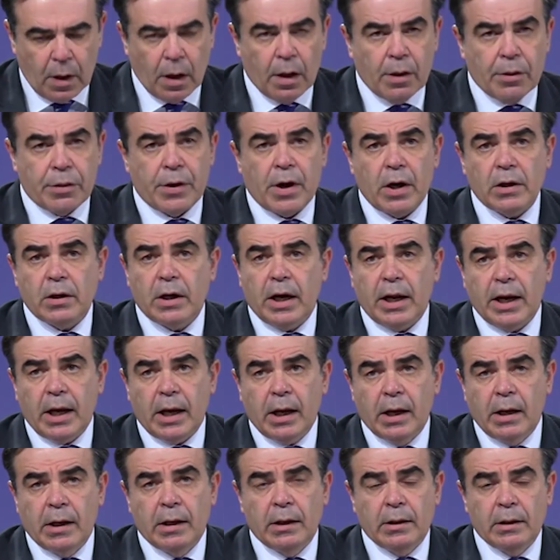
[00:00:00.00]
Thirdly,
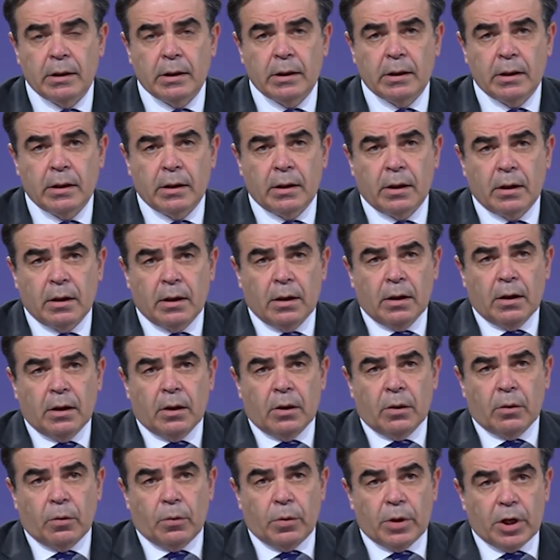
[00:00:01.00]

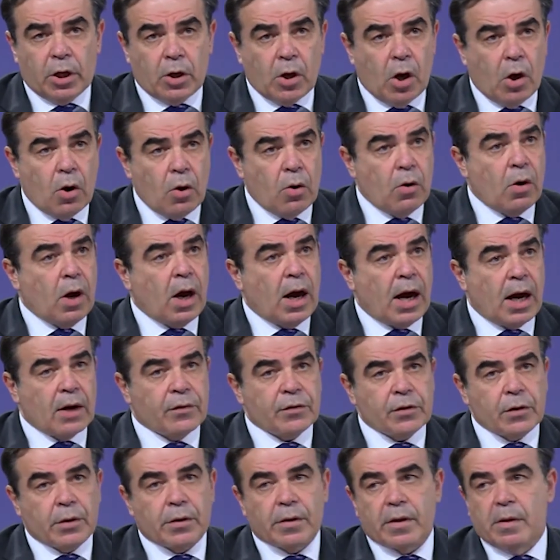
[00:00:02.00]
we go
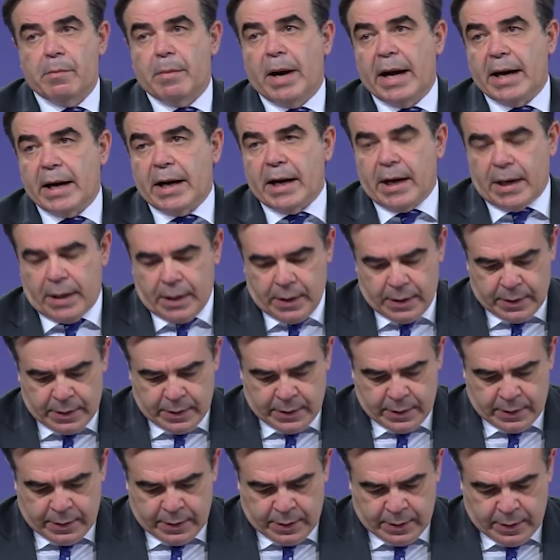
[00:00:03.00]
after the money
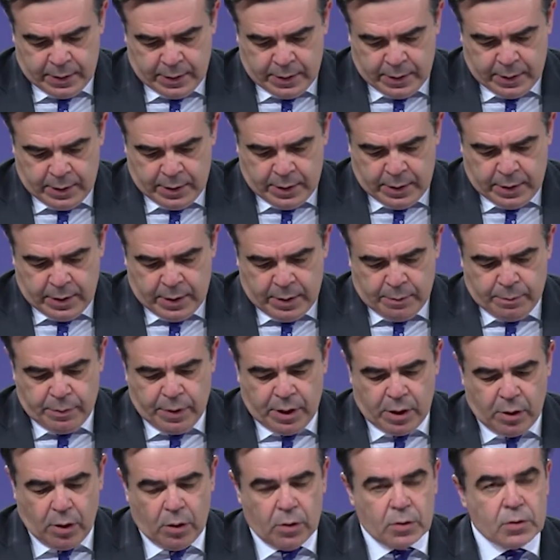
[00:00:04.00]

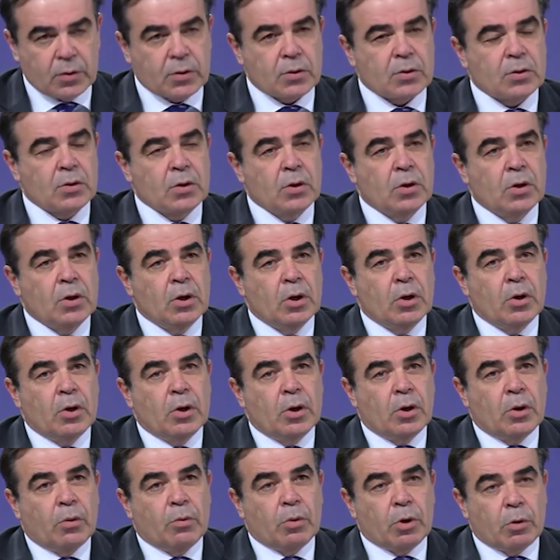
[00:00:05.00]
because
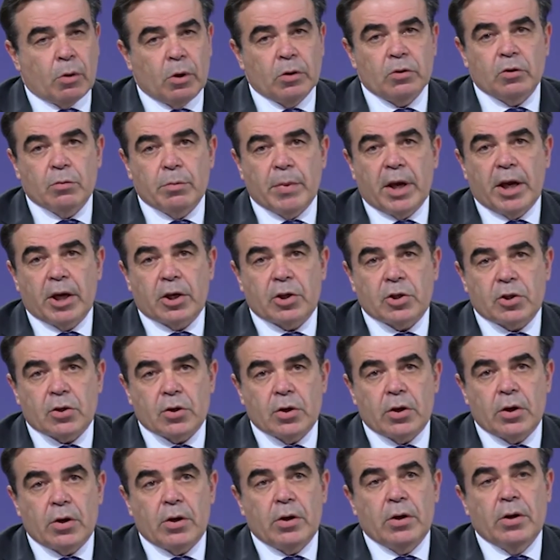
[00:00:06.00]
we want to make
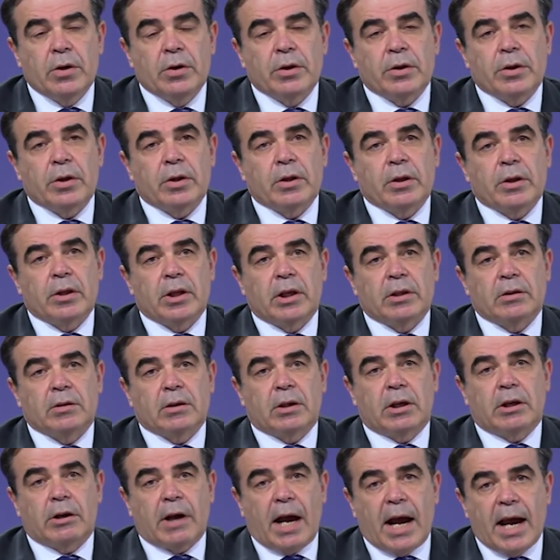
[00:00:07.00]
sure
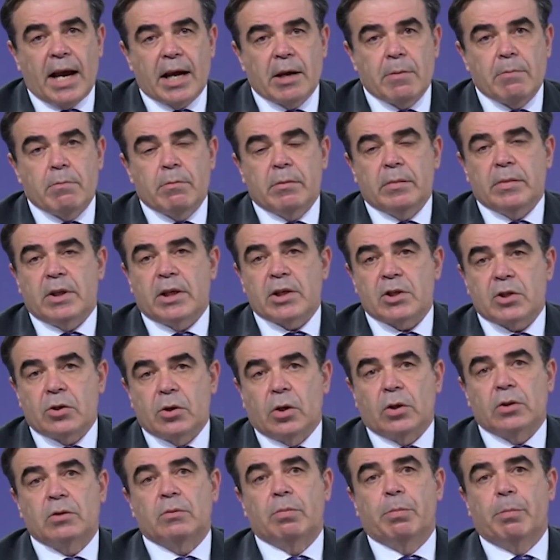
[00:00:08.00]
that crime does
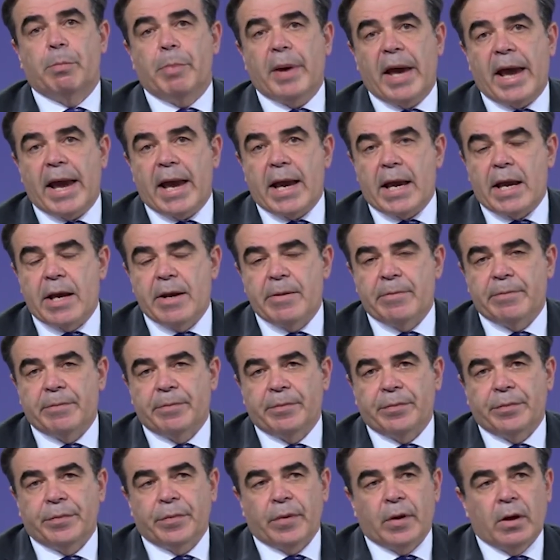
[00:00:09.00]
not pay.
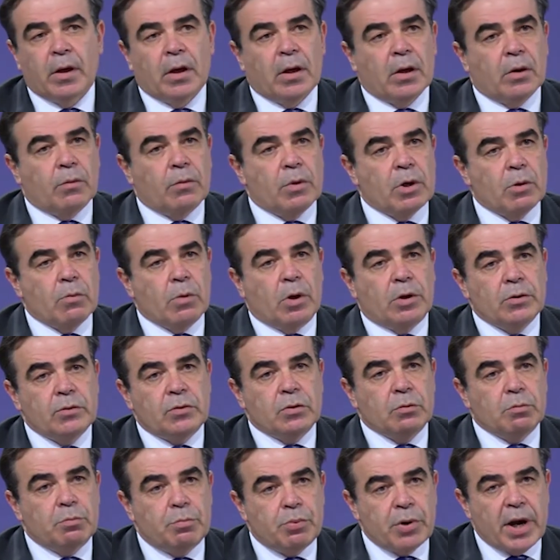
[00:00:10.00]
We want
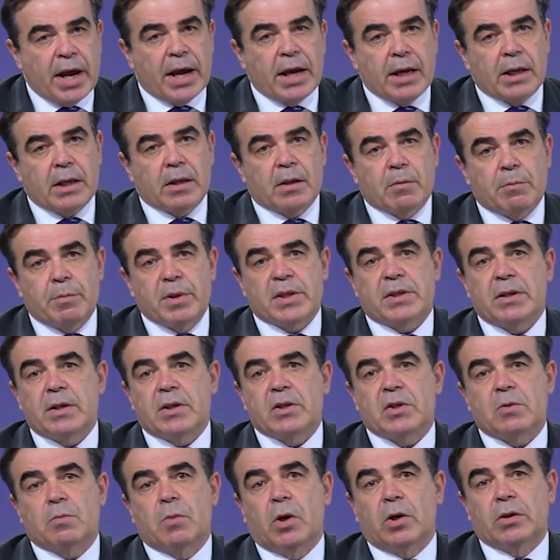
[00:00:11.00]
to break the
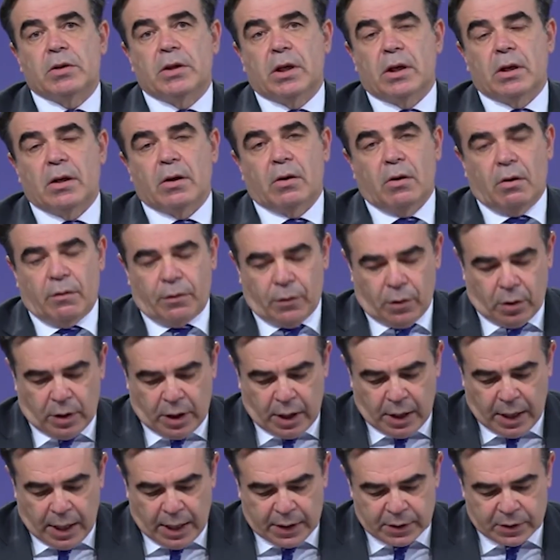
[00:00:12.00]
business model of
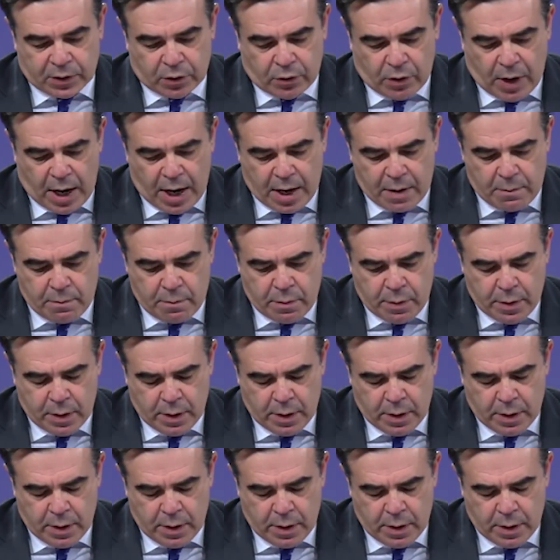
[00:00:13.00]
organized crime.